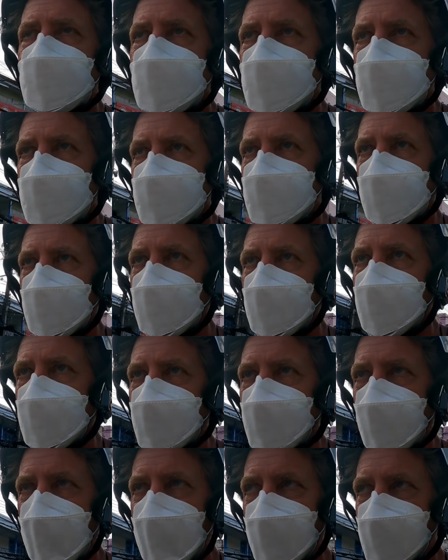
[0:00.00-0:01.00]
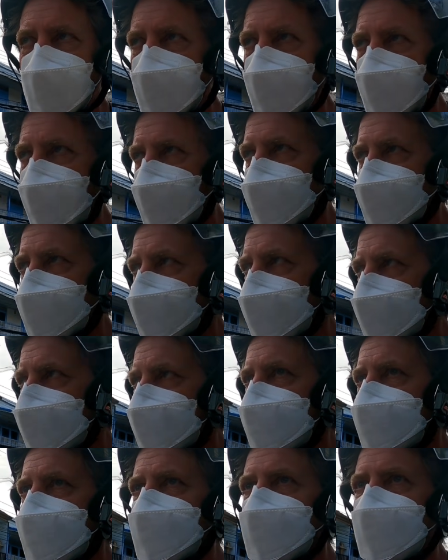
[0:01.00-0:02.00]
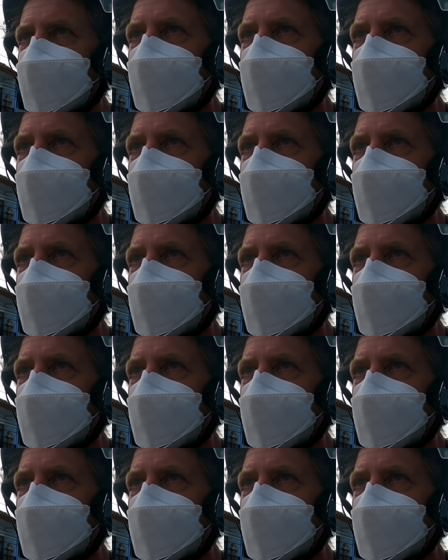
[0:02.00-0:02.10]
There's a roundabout here.